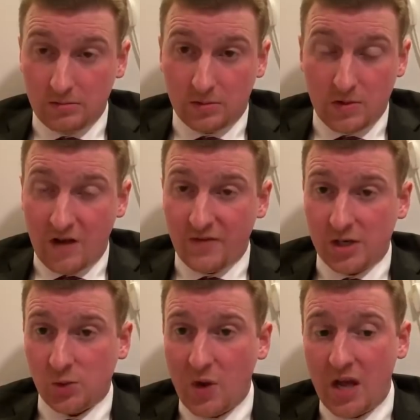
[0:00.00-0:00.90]
throughout
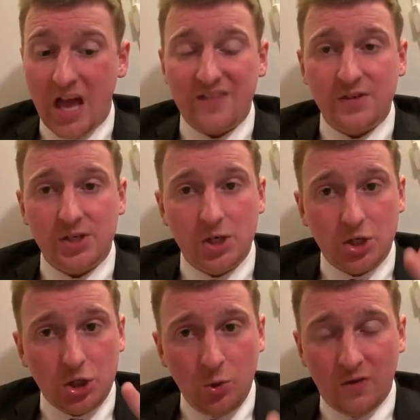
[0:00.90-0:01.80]
Venezuela. I visited
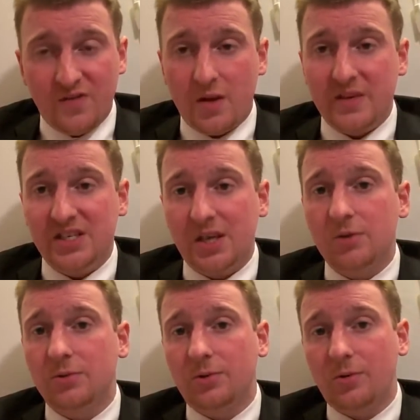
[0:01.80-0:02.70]
two of them in
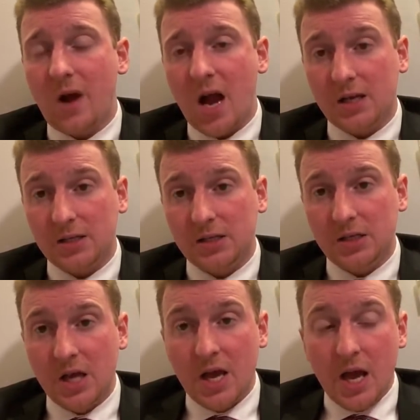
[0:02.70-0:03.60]
central Caracas.
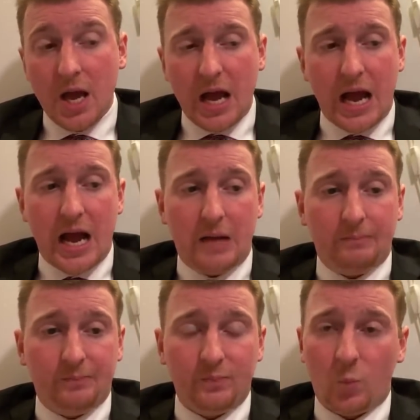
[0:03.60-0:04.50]

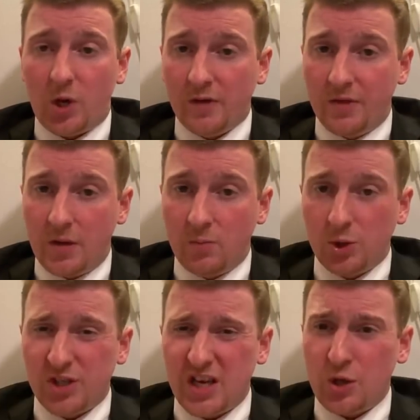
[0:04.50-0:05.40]
Um, one of them
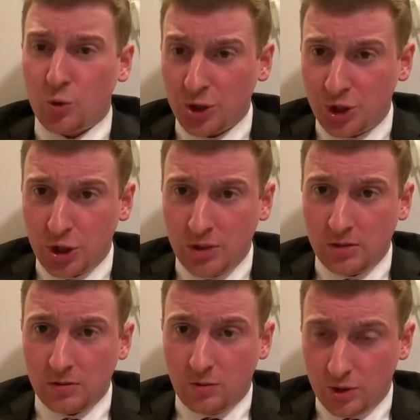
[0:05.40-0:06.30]
was a Christian
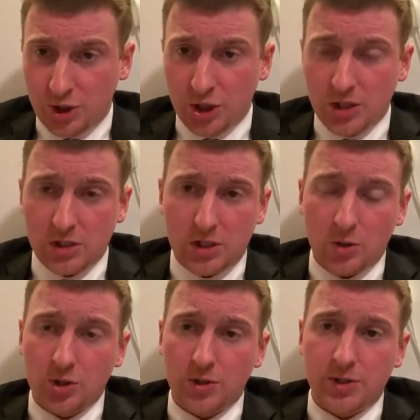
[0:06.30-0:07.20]
Christian
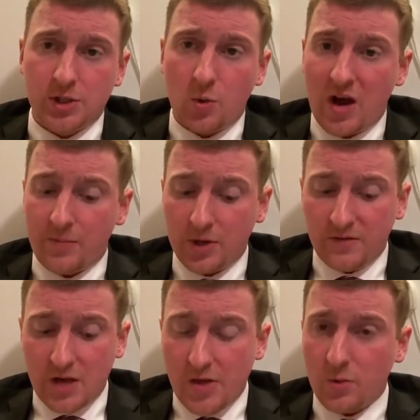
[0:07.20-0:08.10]
socialist cooperative.
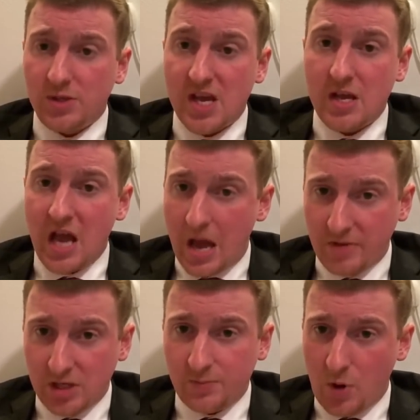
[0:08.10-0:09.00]
The other was a
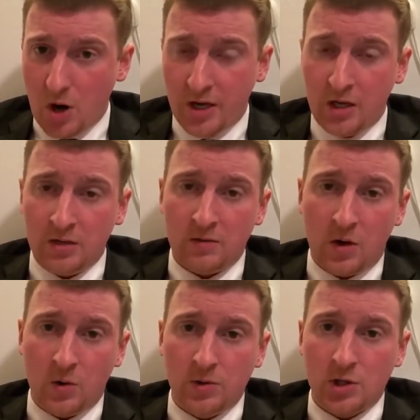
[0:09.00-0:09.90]
communist party
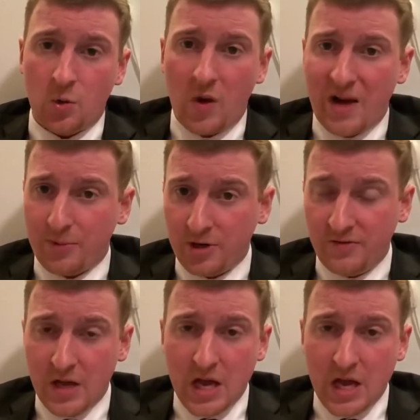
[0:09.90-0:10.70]
owned cooperative.